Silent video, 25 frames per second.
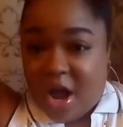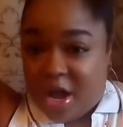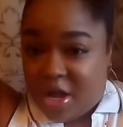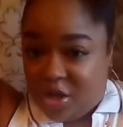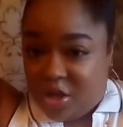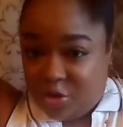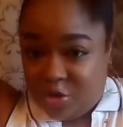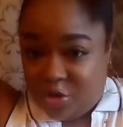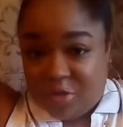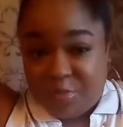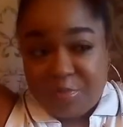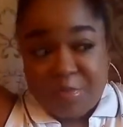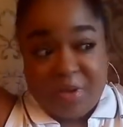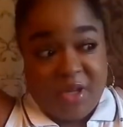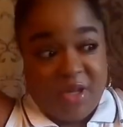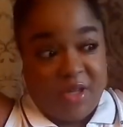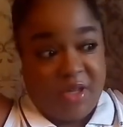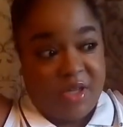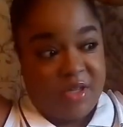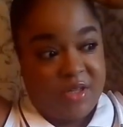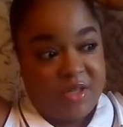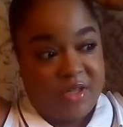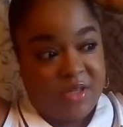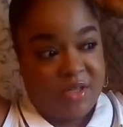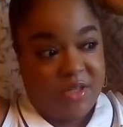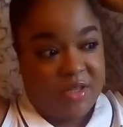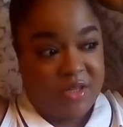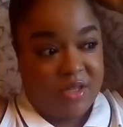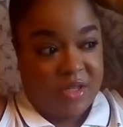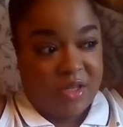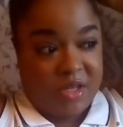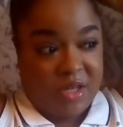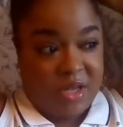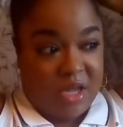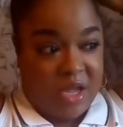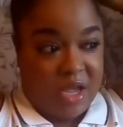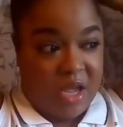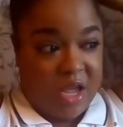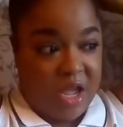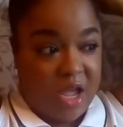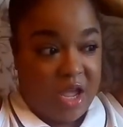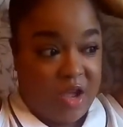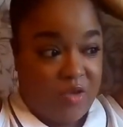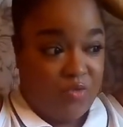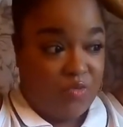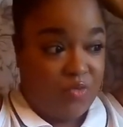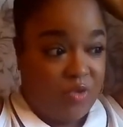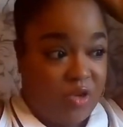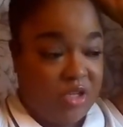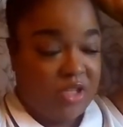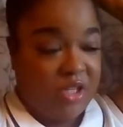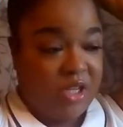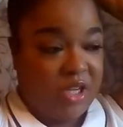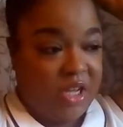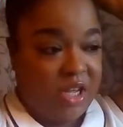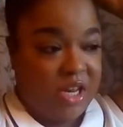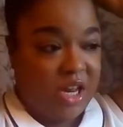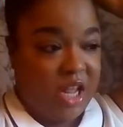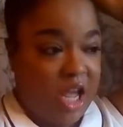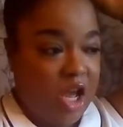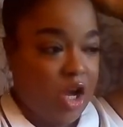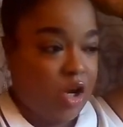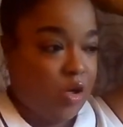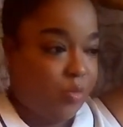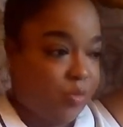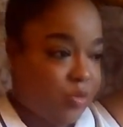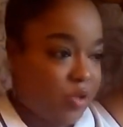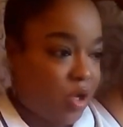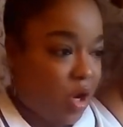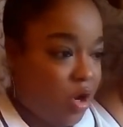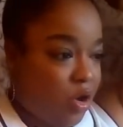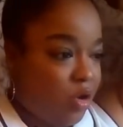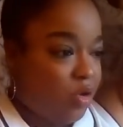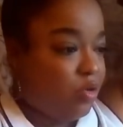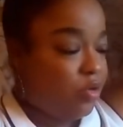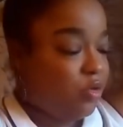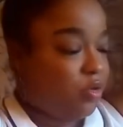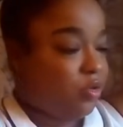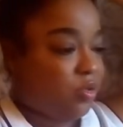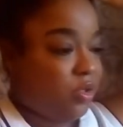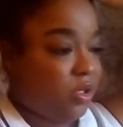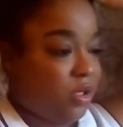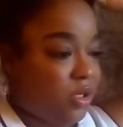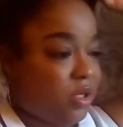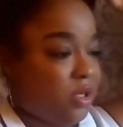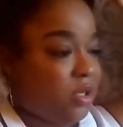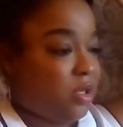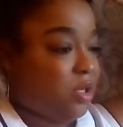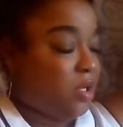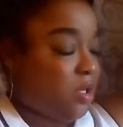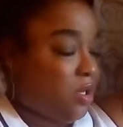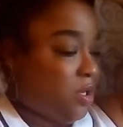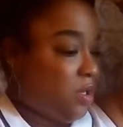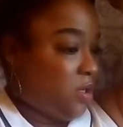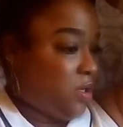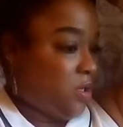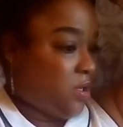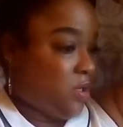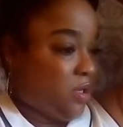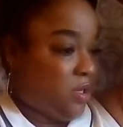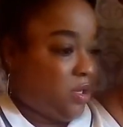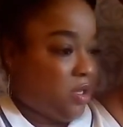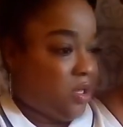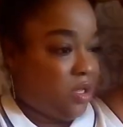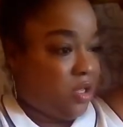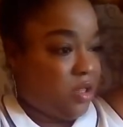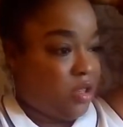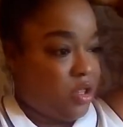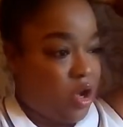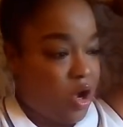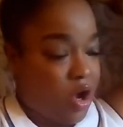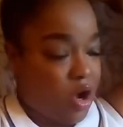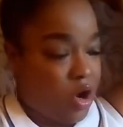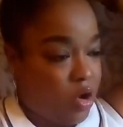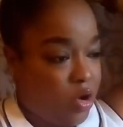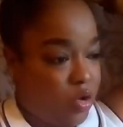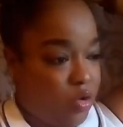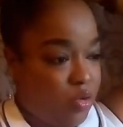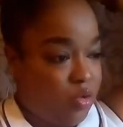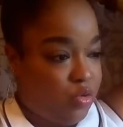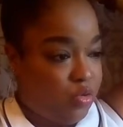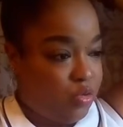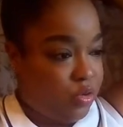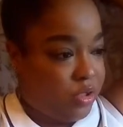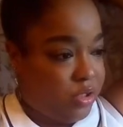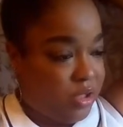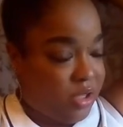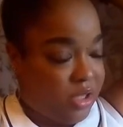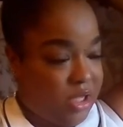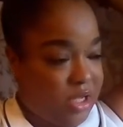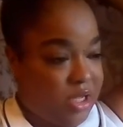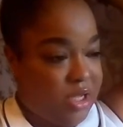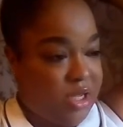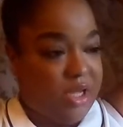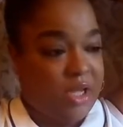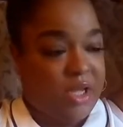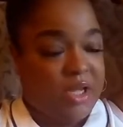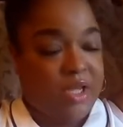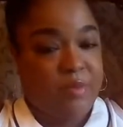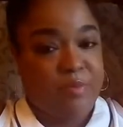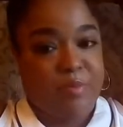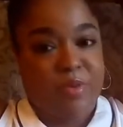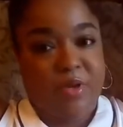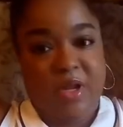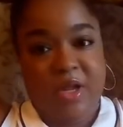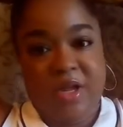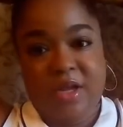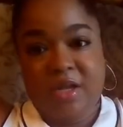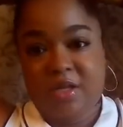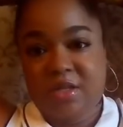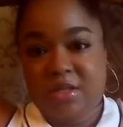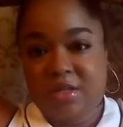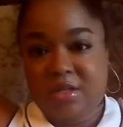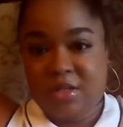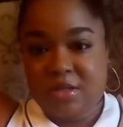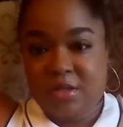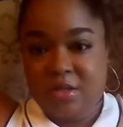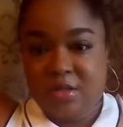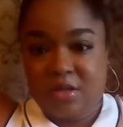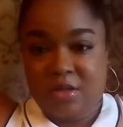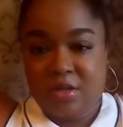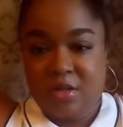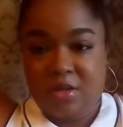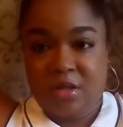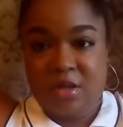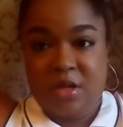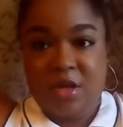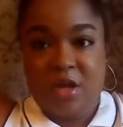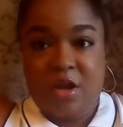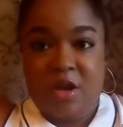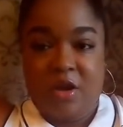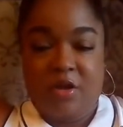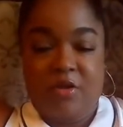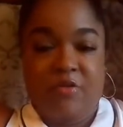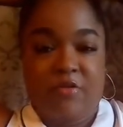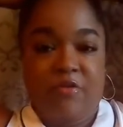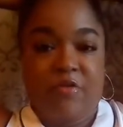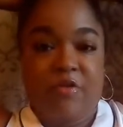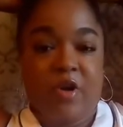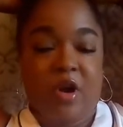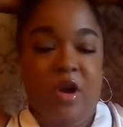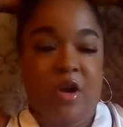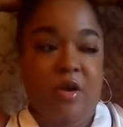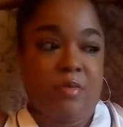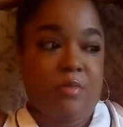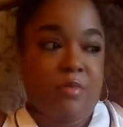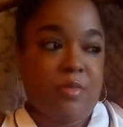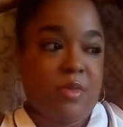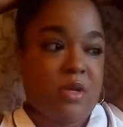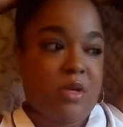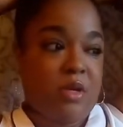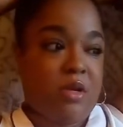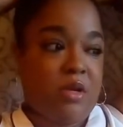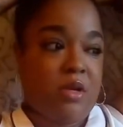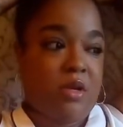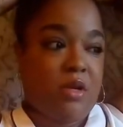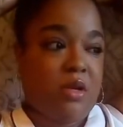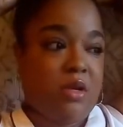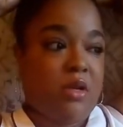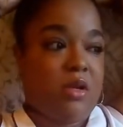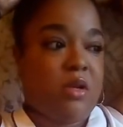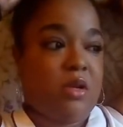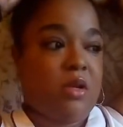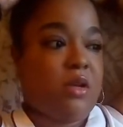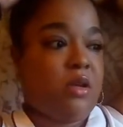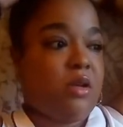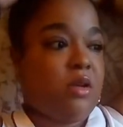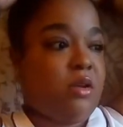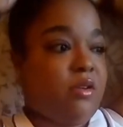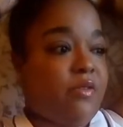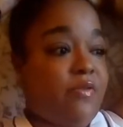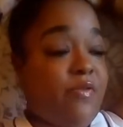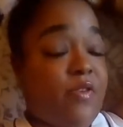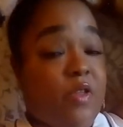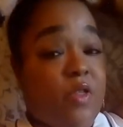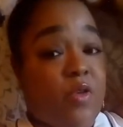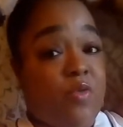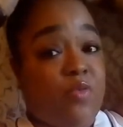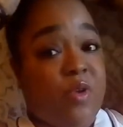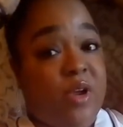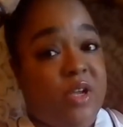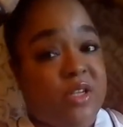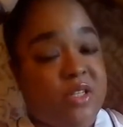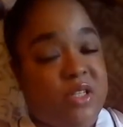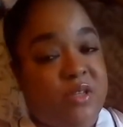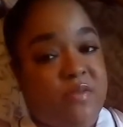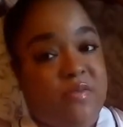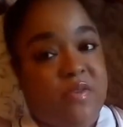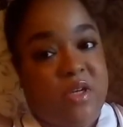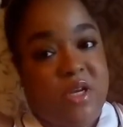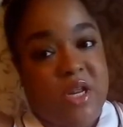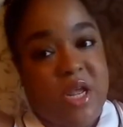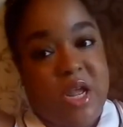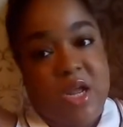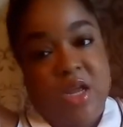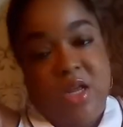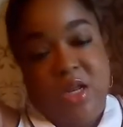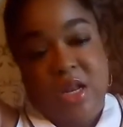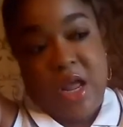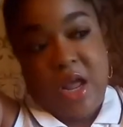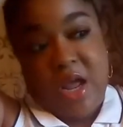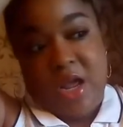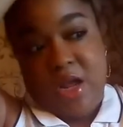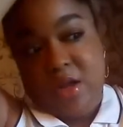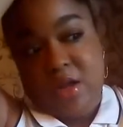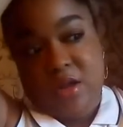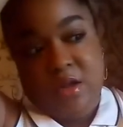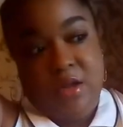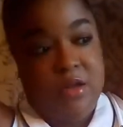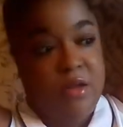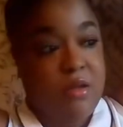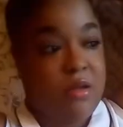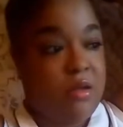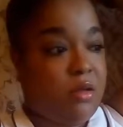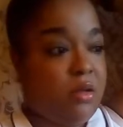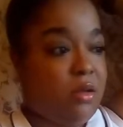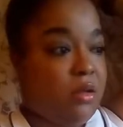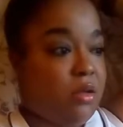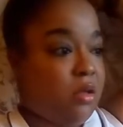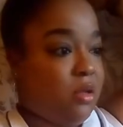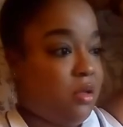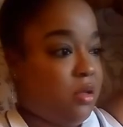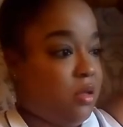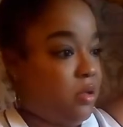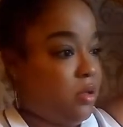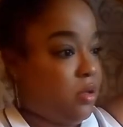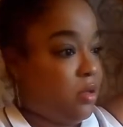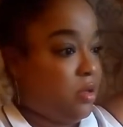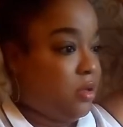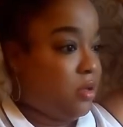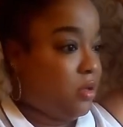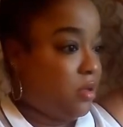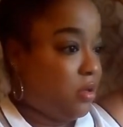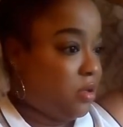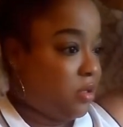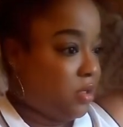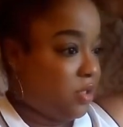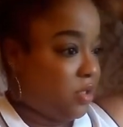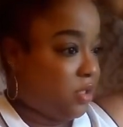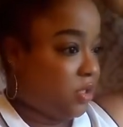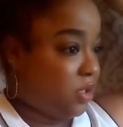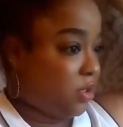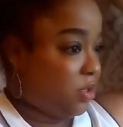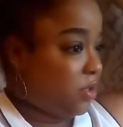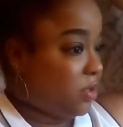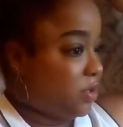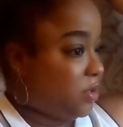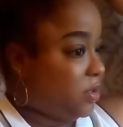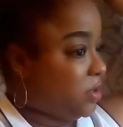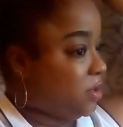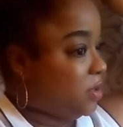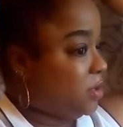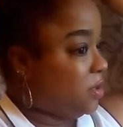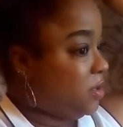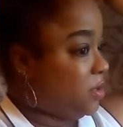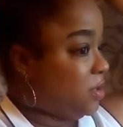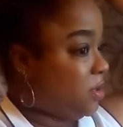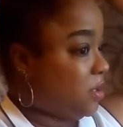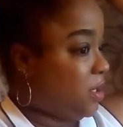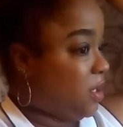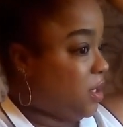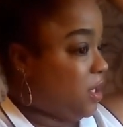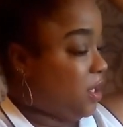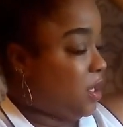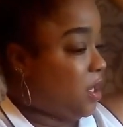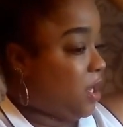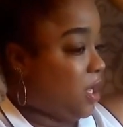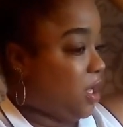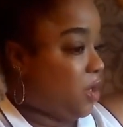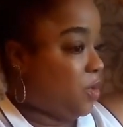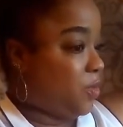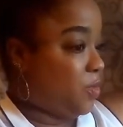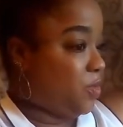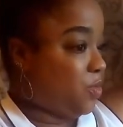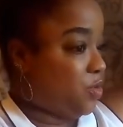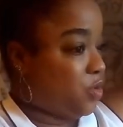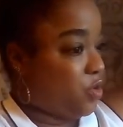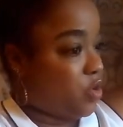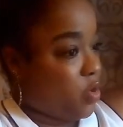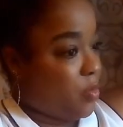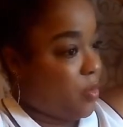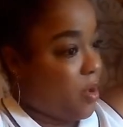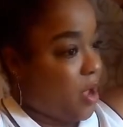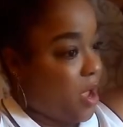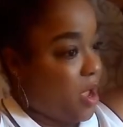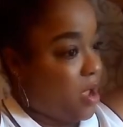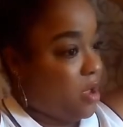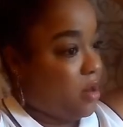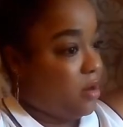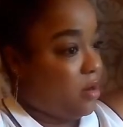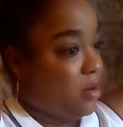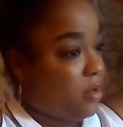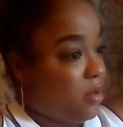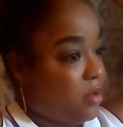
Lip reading: I use pins. And really it helps hold the whole thing in place for the rest of the day. Like, seriously, it helps so bad.